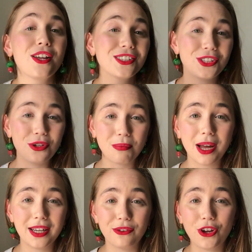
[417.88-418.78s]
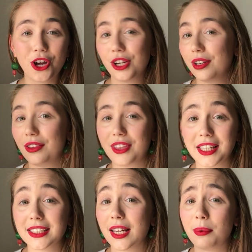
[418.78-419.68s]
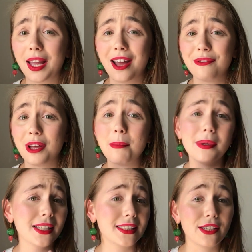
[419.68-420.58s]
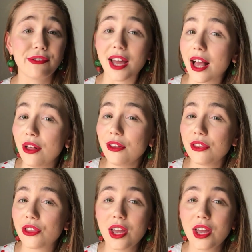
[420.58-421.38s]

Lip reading: So you might have heard things like we have a Minister for Health,